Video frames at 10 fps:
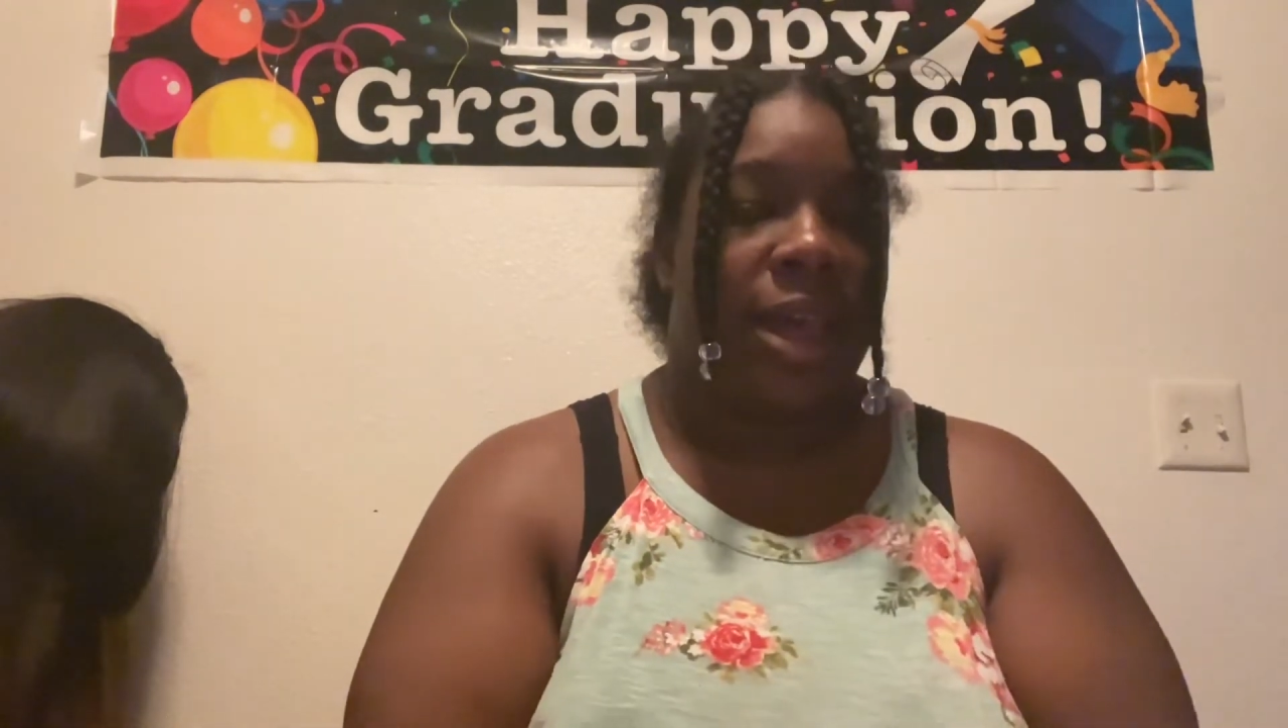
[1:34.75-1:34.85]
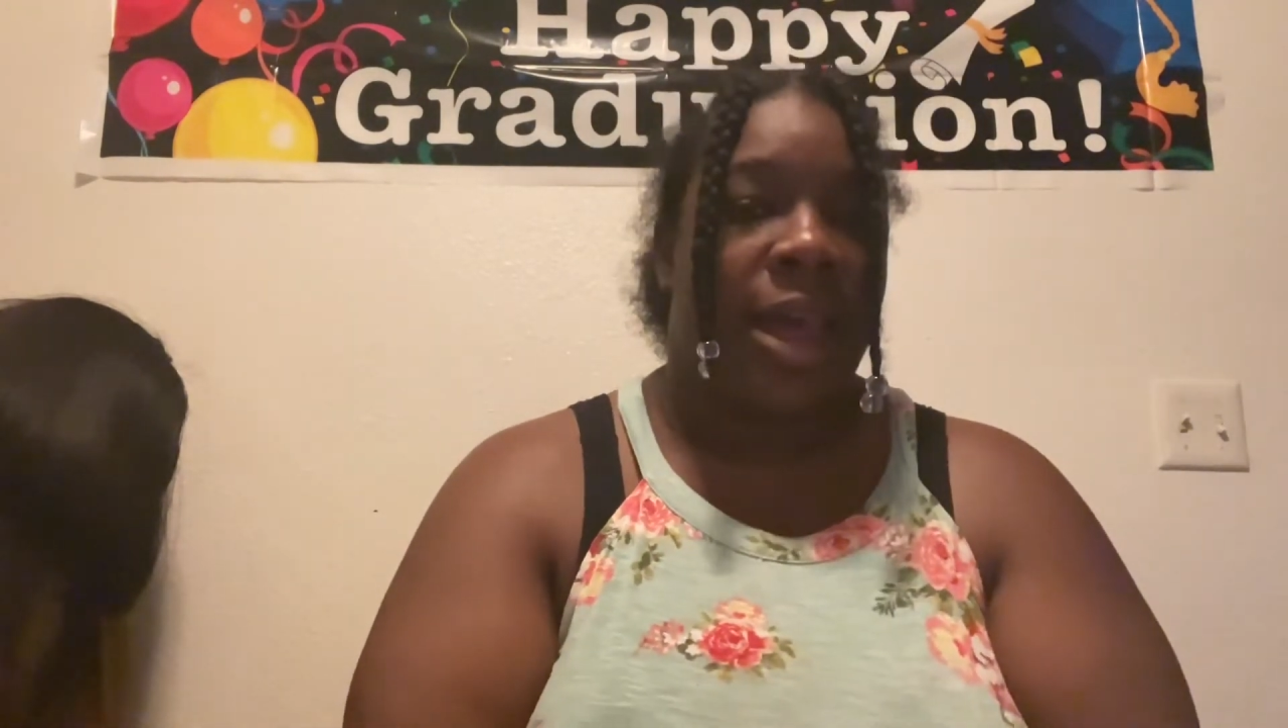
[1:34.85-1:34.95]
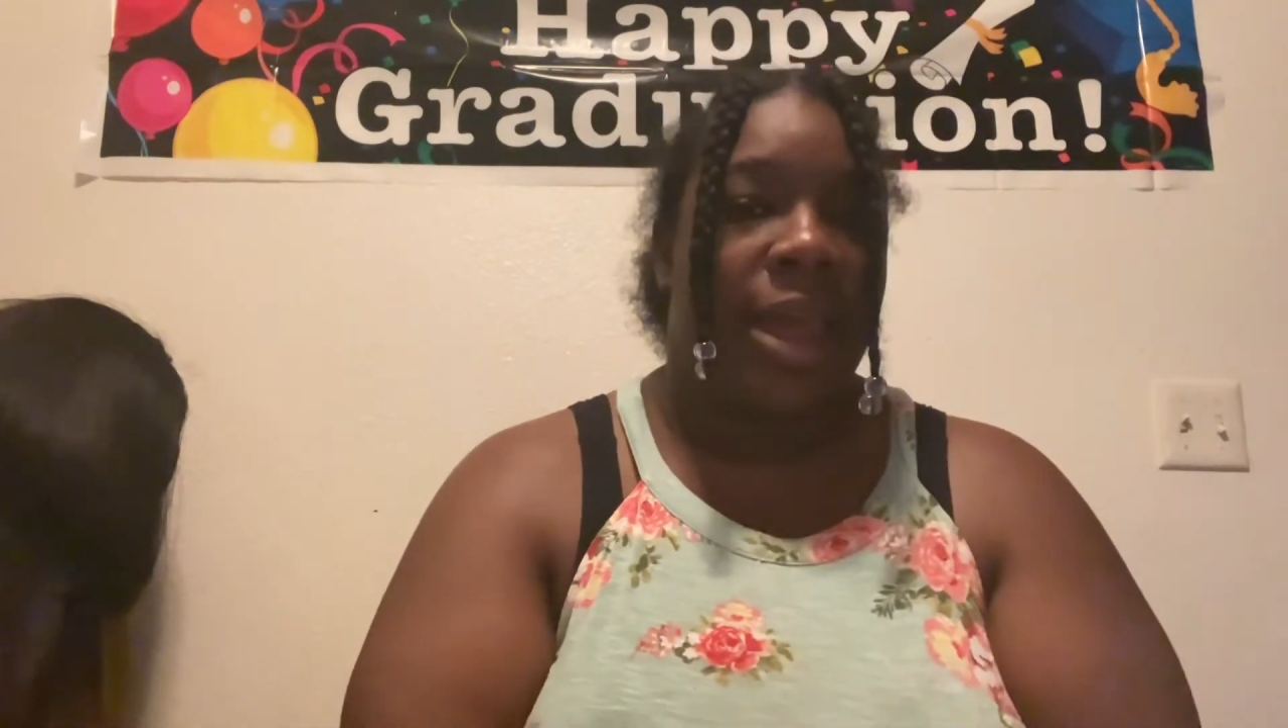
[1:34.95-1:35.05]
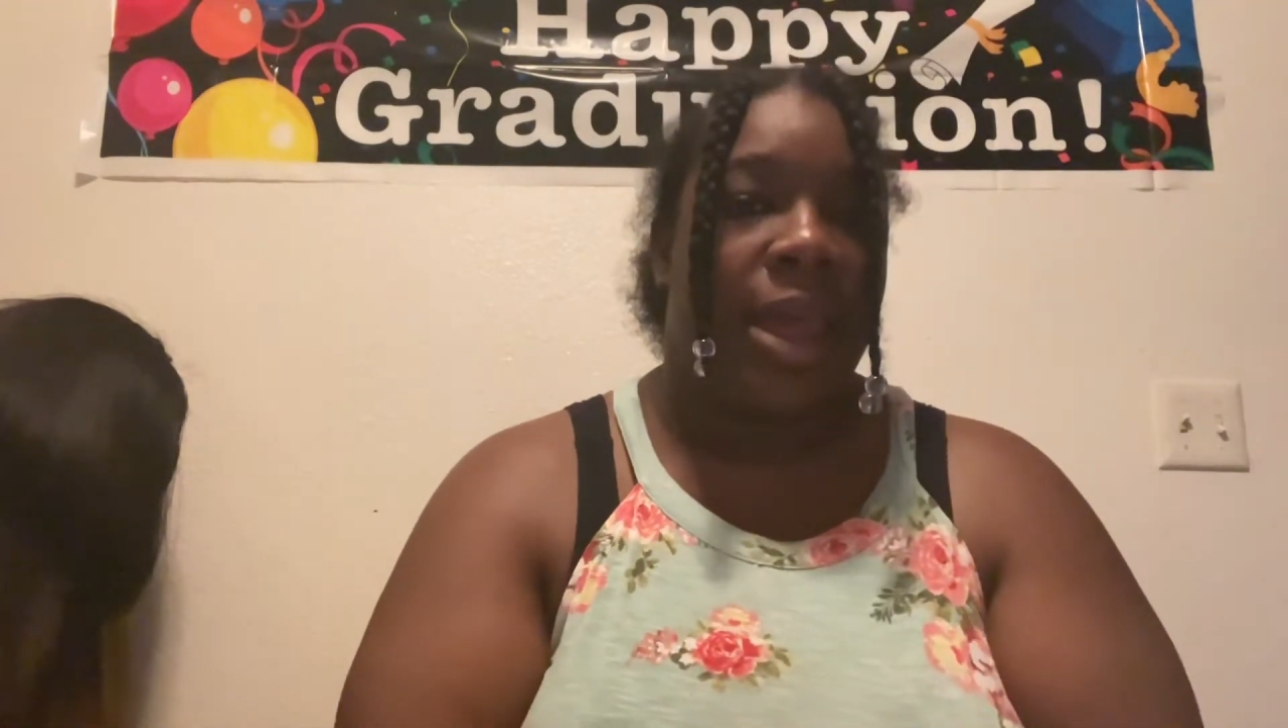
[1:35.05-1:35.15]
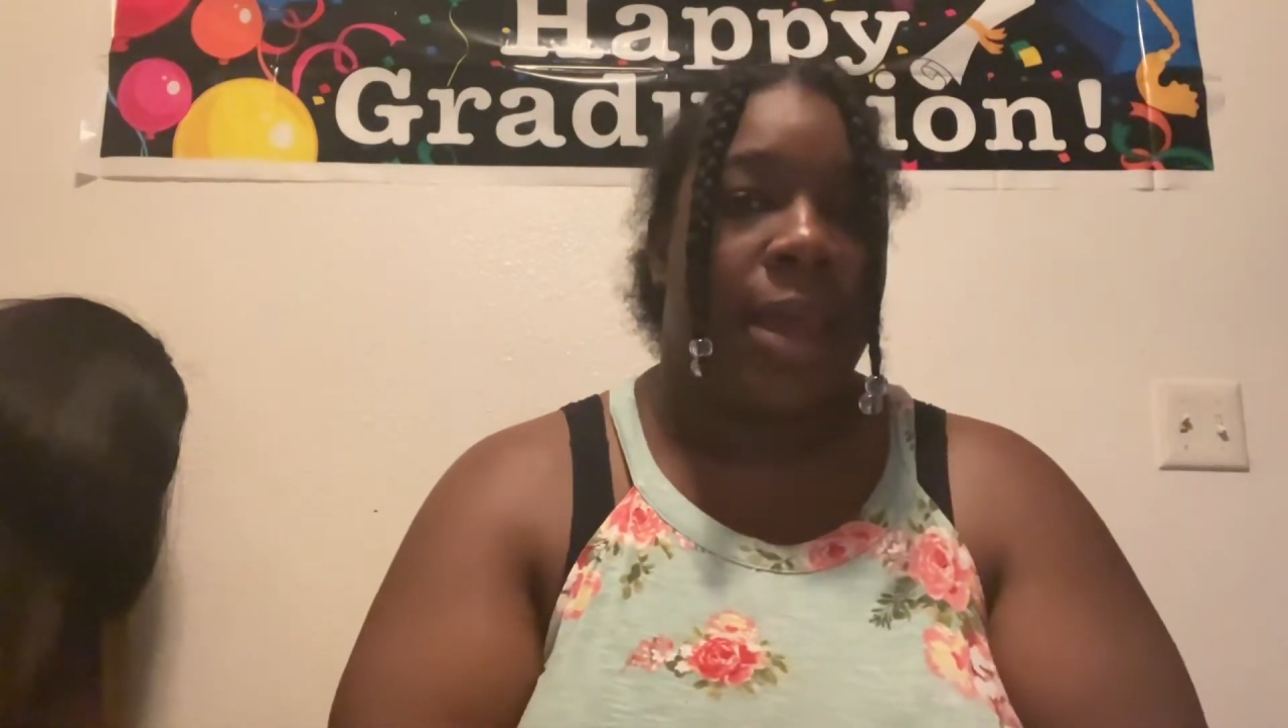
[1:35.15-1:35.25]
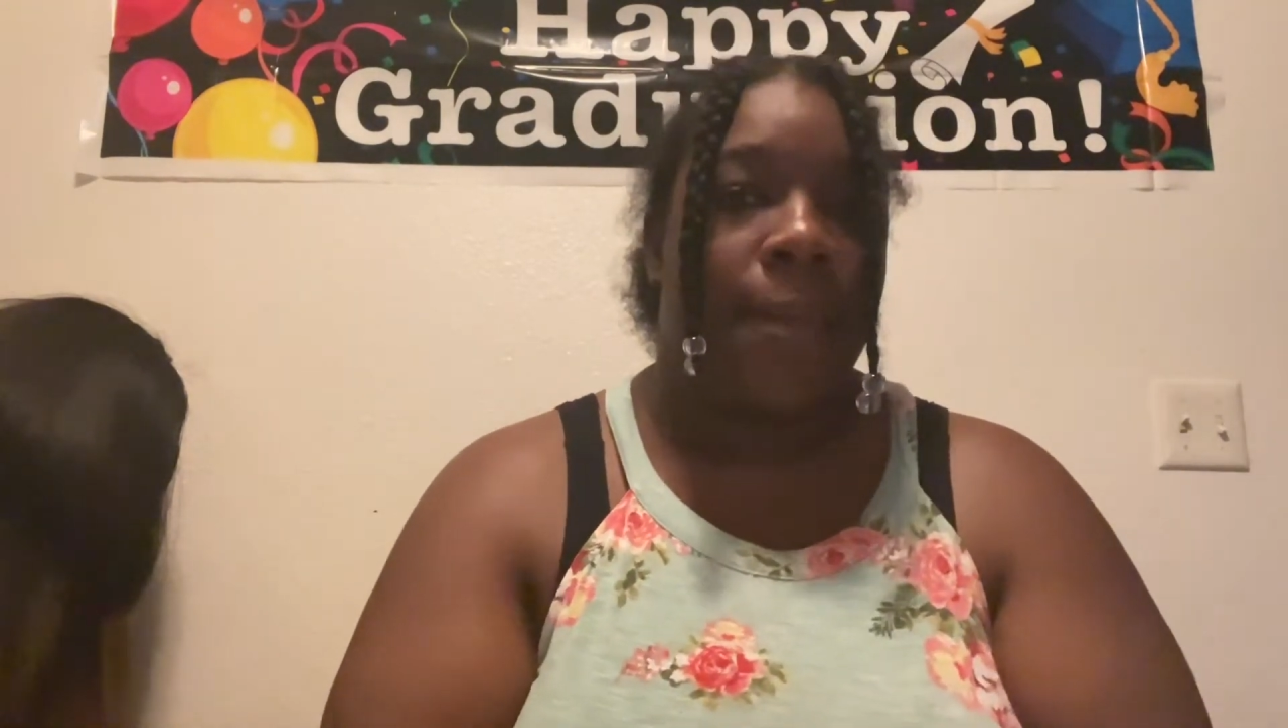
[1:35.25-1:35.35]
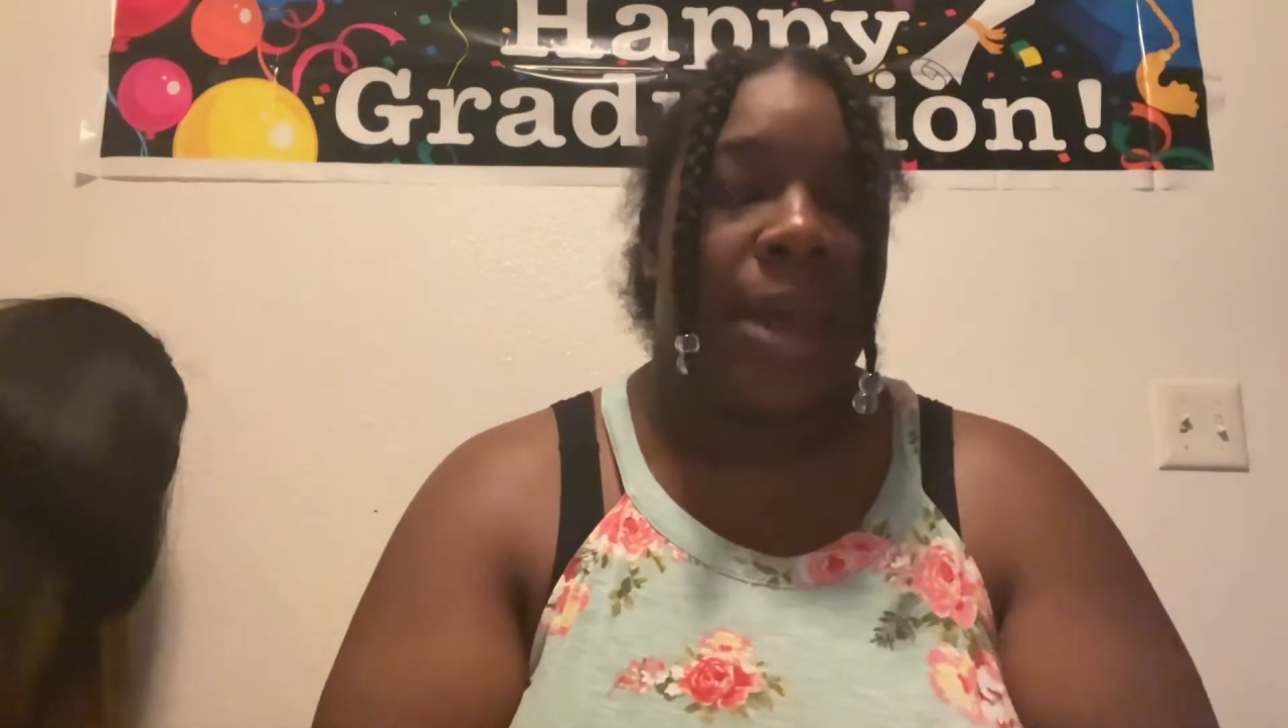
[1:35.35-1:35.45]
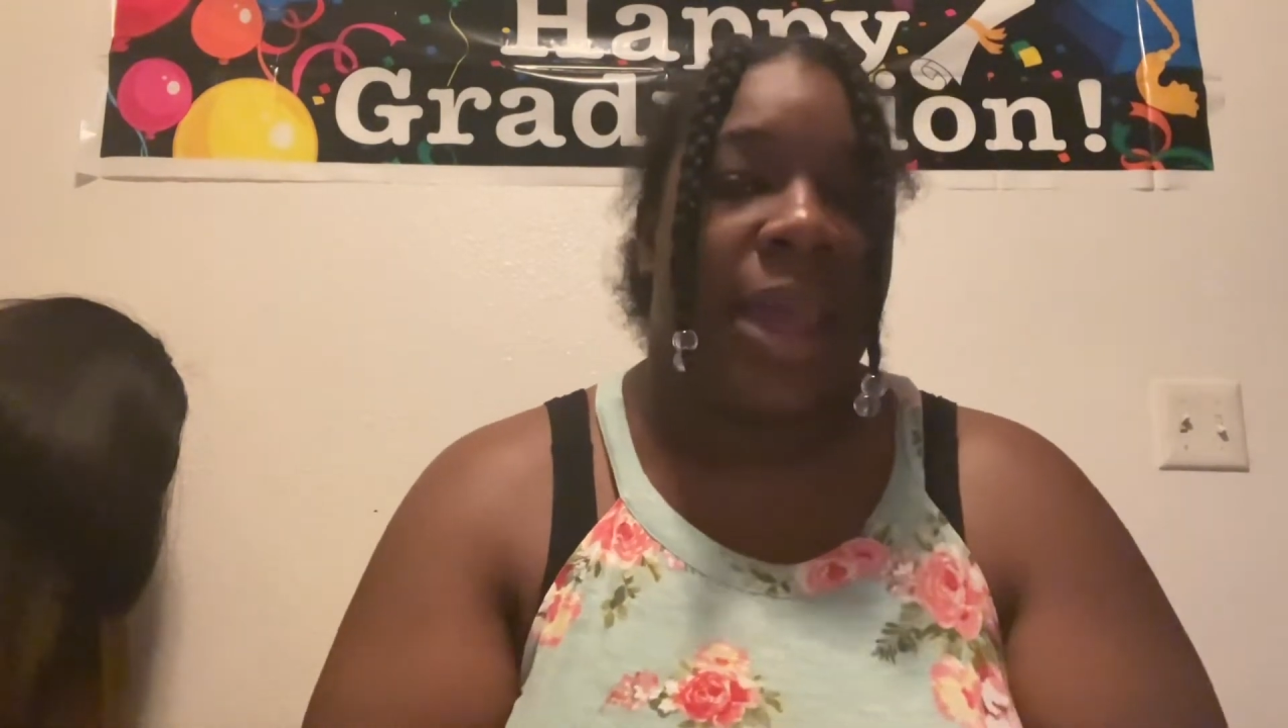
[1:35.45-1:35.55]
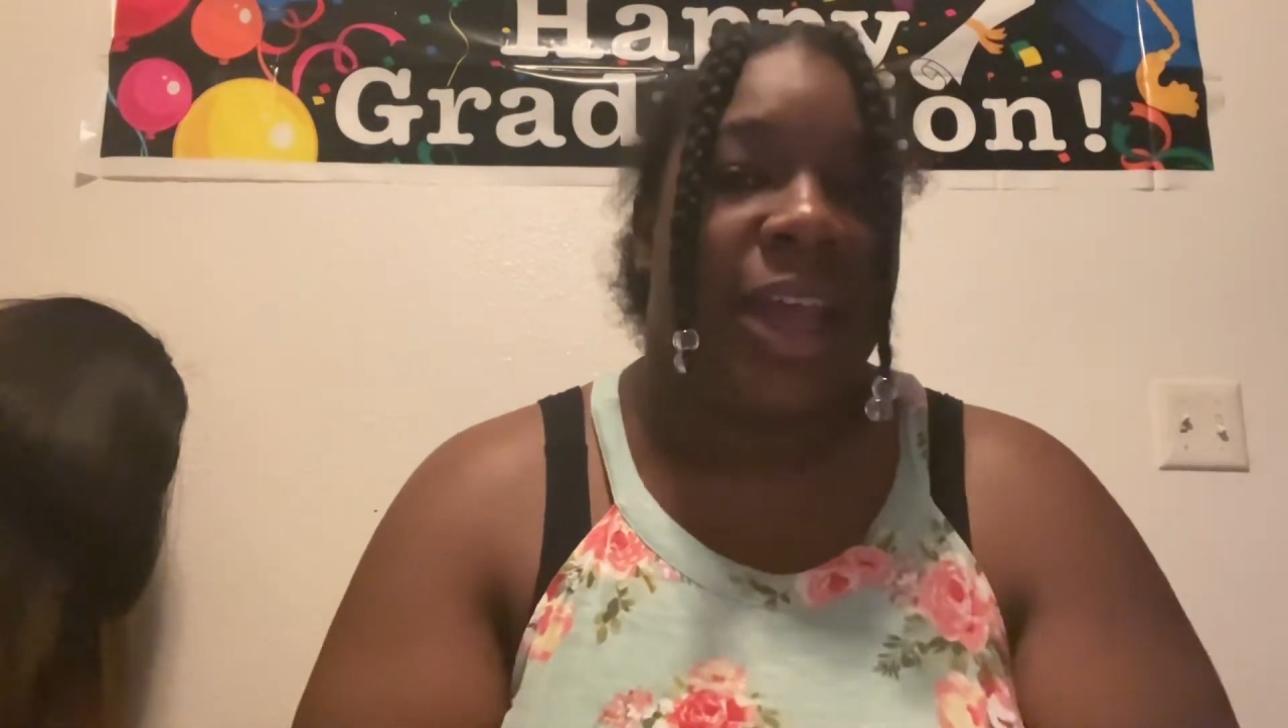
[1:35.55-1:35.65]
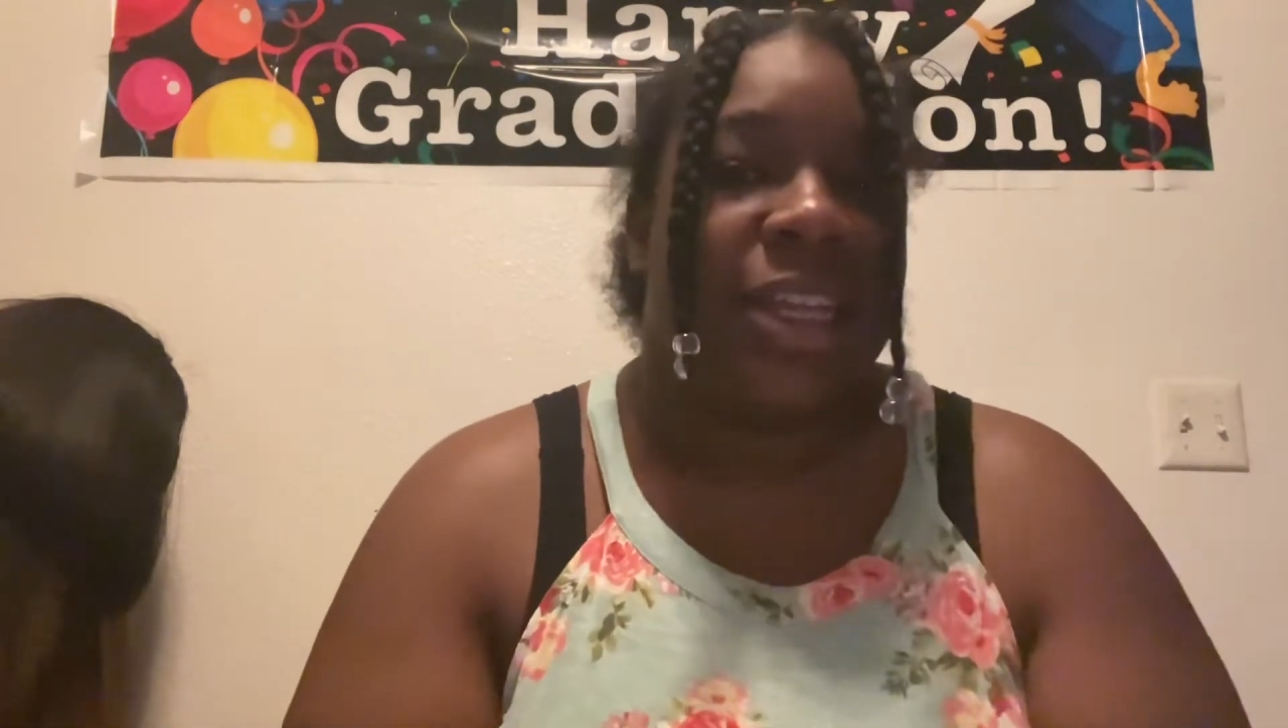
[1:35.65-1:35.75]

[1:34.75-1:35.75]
I am a